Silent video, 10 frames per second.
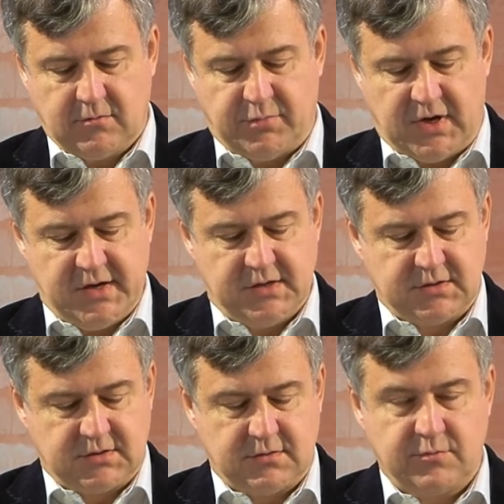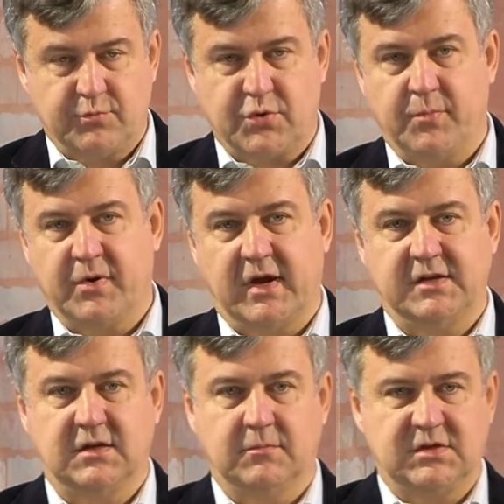Bias,
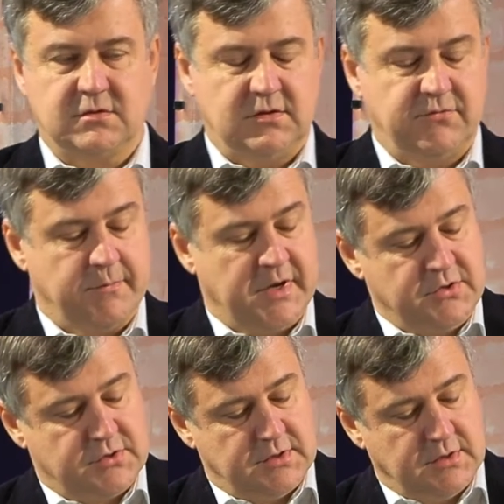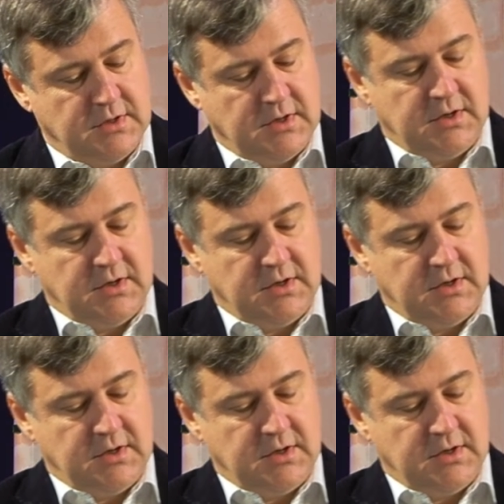propagating misinformation,